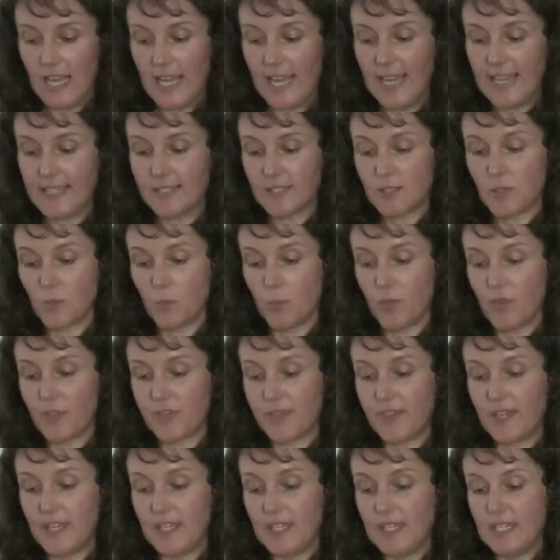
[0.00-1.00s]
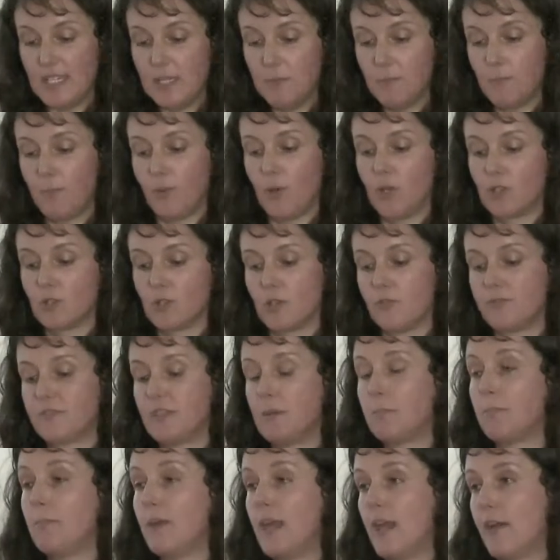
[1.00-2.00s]
And with the import
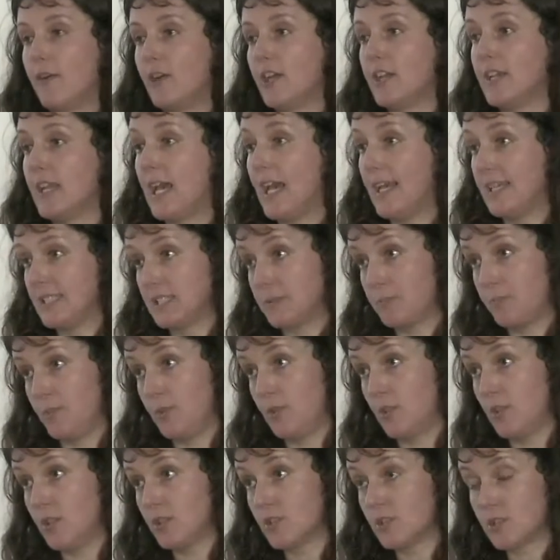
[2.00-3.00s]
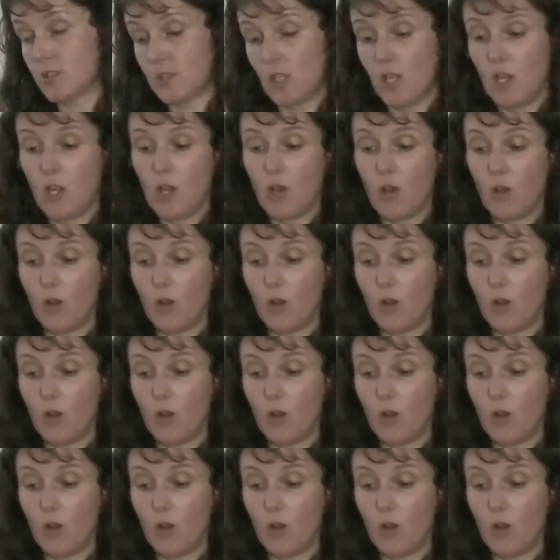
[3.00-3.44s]
of the paradise birds,